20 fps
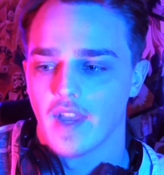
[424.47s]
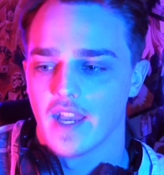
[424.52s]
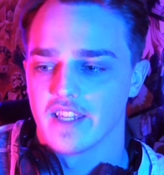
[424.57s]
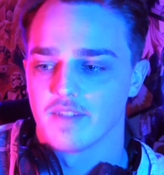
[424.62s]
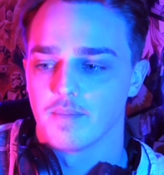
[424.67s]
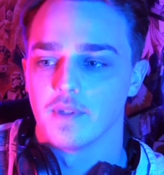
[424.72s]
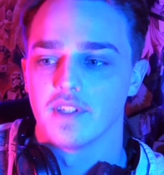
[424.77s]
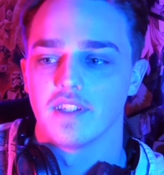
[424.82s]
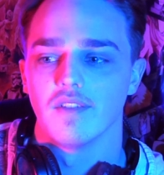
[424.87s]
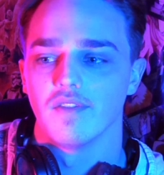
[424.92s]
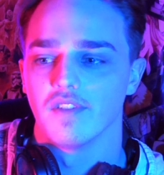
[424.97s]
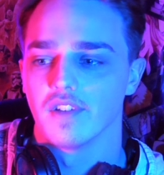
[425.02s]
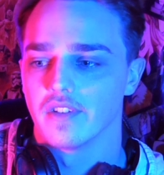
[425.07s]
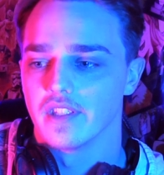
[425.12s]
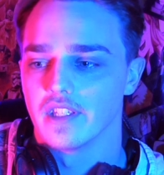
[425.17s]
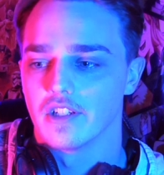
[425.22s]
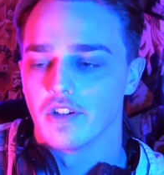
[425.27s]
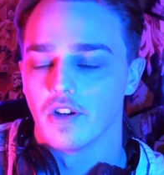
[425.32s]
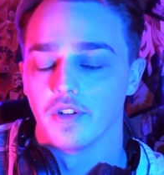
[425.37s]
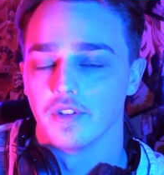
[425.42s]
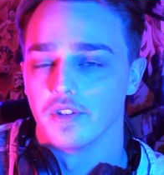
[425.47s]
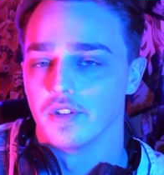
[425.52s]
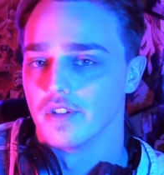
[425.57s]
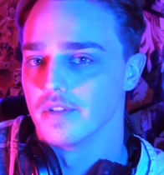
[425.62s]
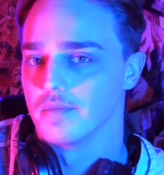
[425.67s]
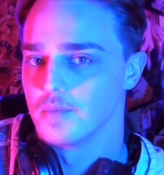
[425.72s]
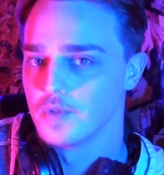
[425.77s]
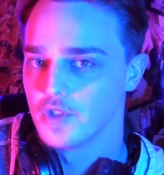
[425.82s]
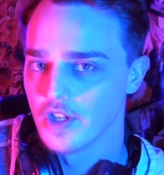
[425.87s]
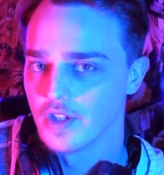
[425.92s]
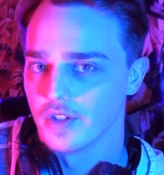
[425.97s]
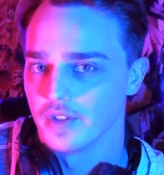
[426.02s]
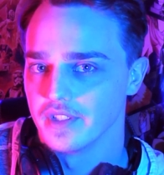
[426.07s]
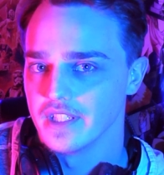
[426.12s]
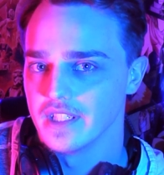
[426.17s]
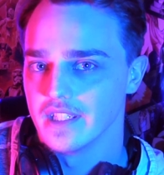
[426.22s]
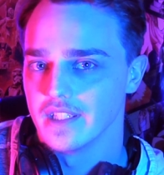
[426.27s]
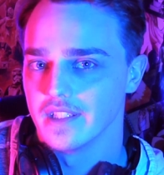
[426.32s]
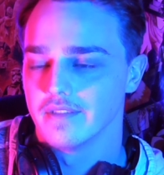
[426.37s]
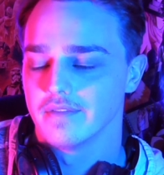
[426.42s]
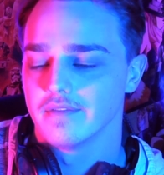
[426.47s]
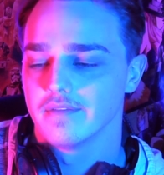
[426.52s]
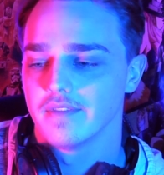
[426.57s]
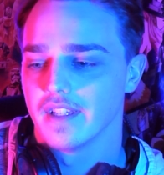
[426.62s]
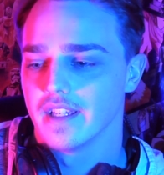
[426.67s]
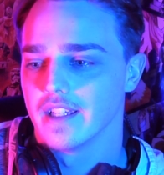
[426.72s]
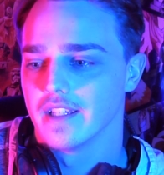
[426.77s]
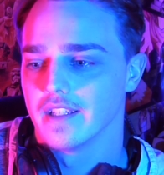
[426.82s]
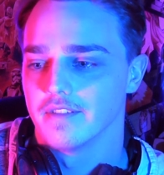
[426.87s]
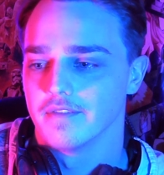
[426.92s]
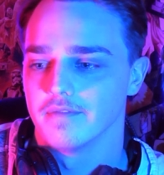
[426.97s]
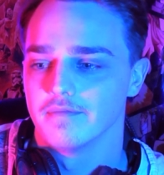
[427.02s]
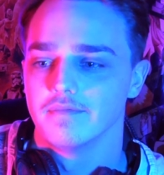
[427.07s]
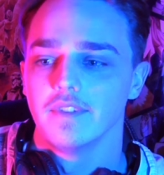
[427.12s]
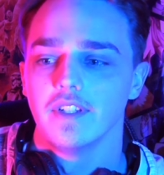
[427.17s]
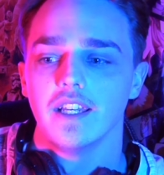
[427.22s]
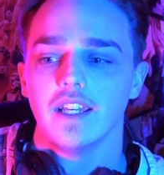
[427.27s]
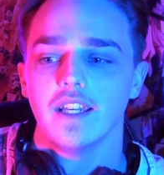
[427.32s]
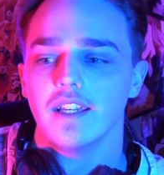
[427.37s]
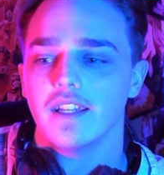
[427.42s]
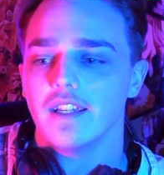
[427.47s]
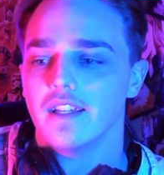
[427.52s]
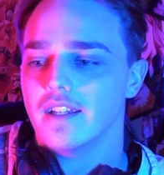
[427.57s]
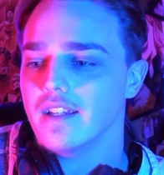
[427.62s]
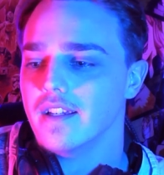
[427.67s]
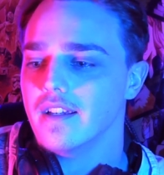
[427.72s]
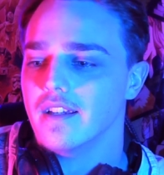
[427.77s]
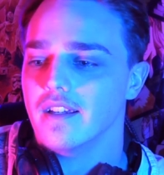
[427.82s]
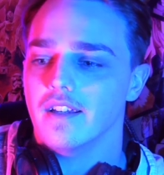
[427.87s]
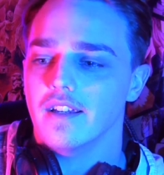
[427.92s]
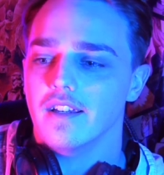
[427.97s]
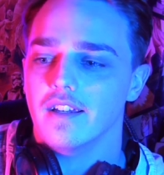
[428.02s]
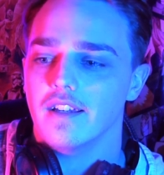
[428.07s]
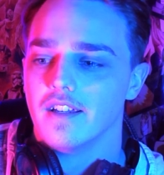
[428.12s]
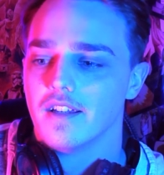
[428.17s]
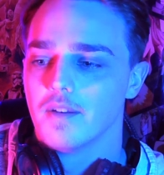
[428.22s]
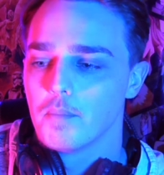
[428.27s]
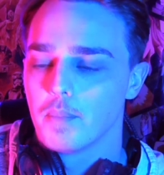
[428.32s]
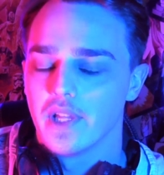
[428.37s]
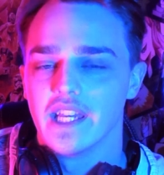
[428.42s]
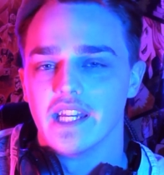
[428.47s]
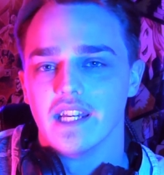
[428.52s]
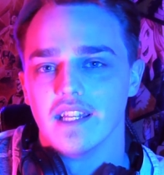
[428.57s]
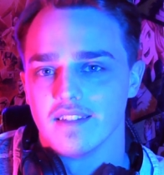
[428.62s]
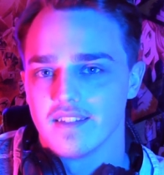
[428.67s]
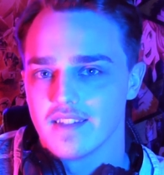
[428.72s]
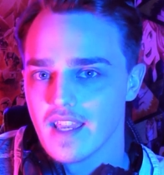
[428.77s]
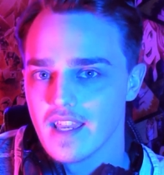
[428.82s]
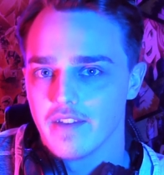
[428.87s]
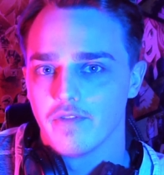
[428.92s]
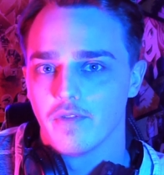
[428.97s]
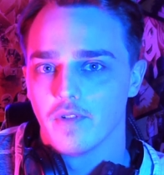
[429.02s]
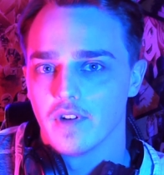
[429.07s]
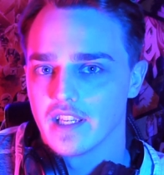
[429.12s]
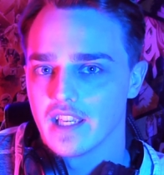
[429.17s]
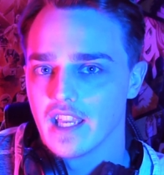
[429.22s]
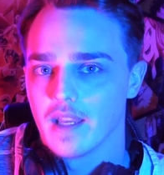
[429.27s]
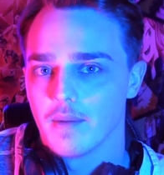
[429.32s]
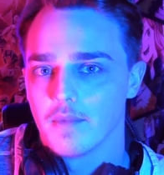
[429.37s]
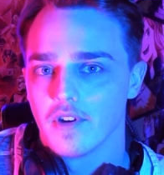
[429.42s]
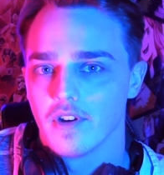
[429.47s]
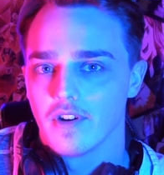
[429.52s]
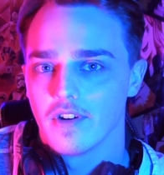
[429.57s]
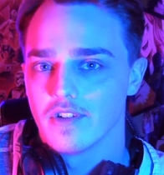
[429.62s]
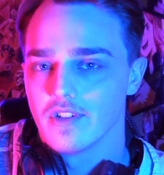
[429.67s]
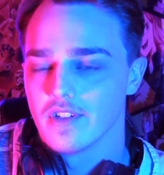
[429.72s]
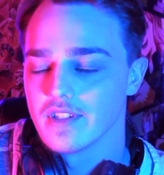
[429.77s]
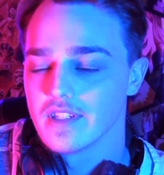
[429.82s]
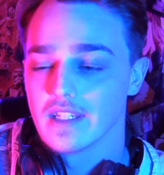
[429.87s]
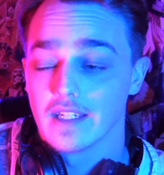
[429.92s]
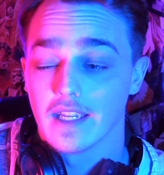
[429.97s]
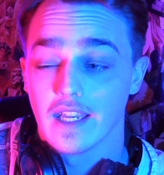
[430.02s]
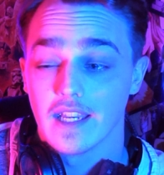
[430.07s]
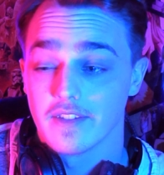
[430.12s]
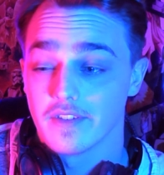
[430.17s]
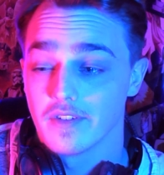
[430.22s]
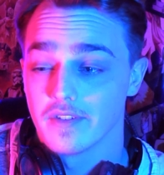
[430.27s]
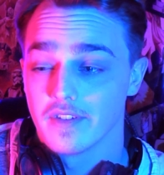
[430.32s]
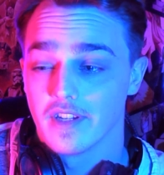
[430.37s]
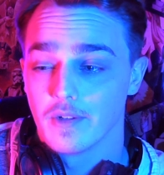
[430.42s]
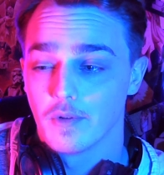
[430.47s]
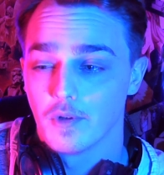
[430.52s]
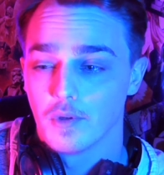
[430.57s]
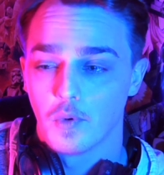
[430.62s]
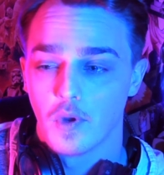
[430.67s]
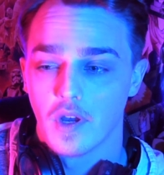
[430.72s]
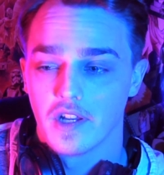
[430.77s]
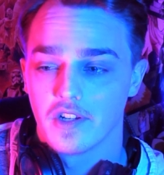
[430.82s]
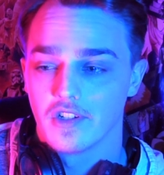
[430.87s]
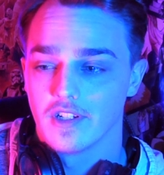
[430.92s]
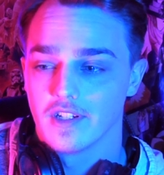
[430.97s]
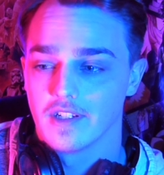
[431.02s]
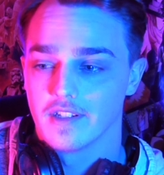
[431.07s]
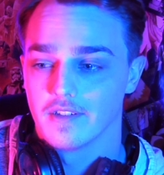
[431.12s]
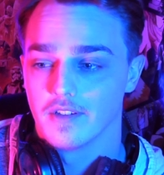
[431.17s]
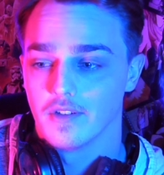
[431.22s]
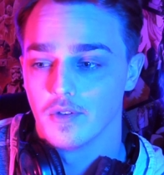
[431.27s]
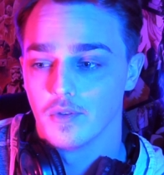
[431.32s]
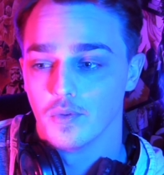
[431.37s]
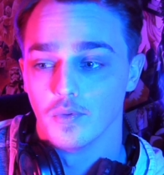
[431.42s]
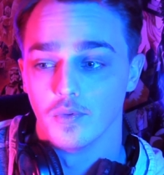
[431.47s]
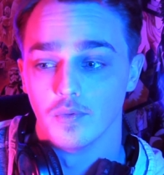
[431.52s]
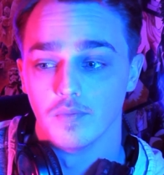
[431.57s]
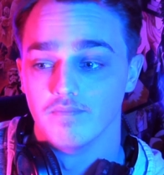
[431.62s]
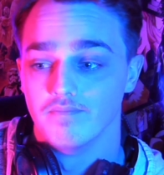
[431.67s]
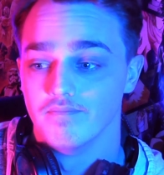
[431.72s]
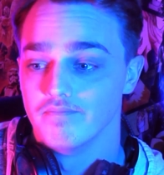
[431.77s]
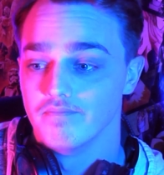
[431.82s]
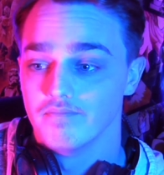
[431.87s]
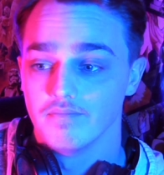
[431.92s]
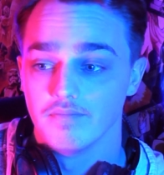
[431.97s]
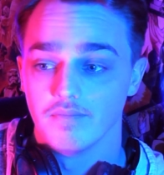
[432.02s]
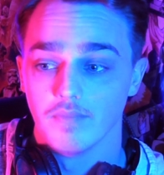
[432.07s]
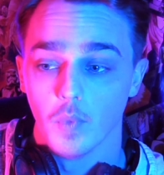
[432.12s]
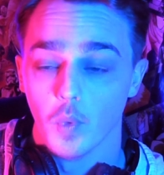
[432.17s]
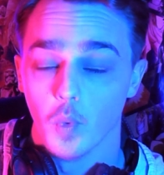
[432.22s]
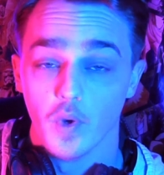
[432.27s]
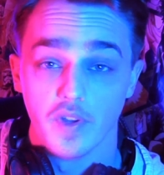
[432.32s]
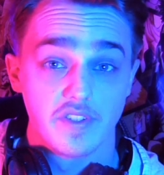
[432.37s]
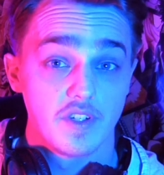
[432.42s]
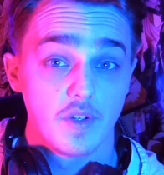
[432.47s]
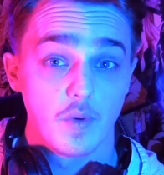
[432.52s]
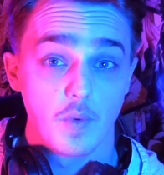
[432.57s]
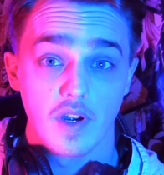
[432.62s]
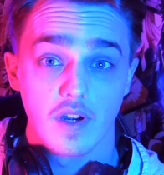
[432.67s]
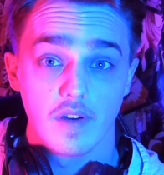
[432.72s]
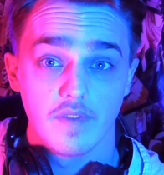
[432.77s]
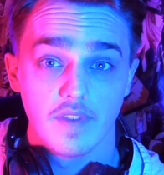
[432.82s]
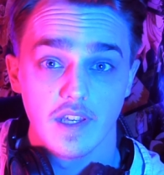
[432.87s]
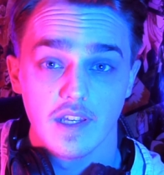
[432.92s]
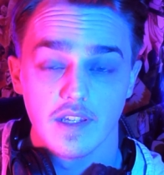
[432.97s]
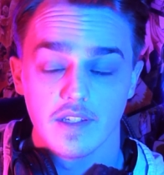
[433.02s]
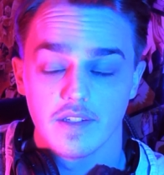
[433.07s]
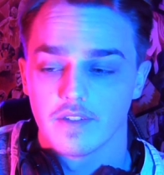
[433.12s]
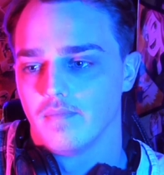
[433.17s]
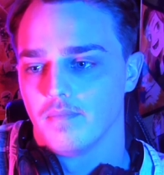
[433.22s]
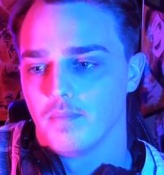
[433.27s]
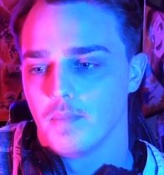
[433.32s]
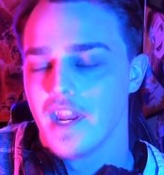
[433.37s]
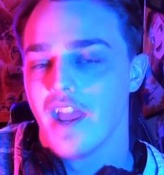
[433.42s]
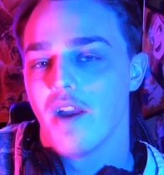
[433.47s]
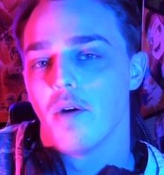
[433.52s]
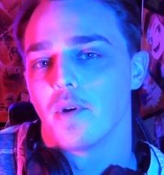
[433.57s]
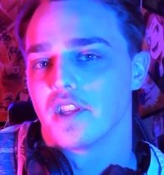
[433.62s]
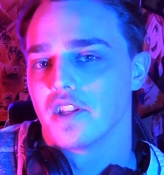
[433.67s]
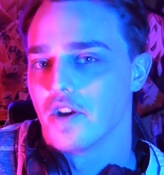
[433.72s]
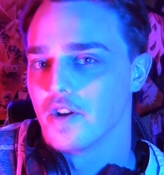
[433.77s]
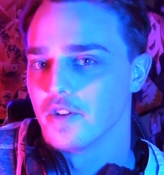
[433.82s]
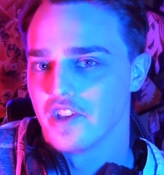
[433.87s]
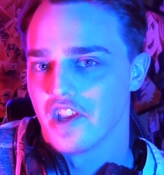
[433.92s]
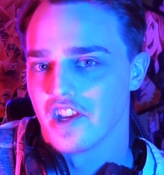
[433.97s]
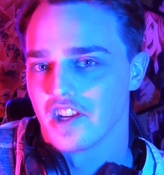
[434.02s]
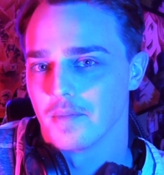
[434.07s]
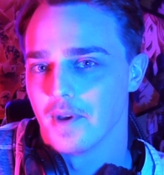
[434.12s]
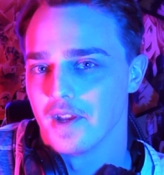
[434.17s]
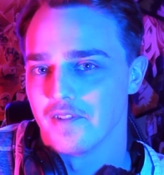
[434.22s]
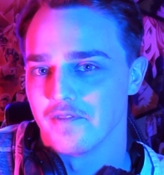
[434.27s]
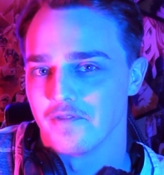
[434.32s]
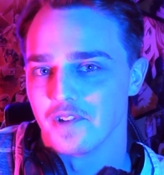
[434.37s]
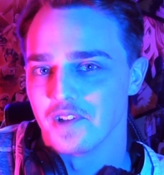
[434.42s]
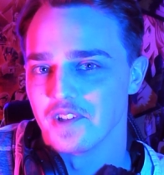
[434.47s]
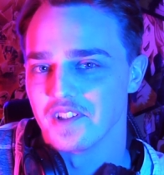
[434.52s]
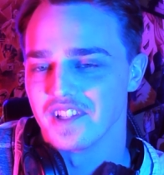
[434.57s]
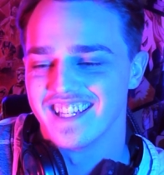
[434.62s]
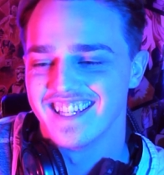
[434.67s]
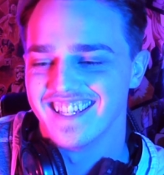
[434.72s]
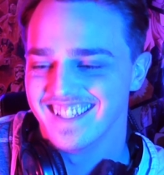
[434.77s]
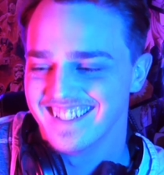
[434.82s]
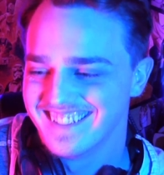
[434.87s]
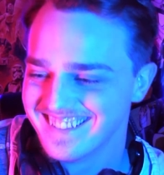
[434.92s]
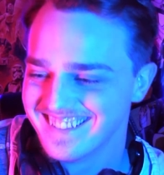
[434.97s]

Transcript: I specifically called her Geraldine and played it safe when it came to her, just in case there's anyone watching who wasn't aware of that. But now we can all talk about it freely.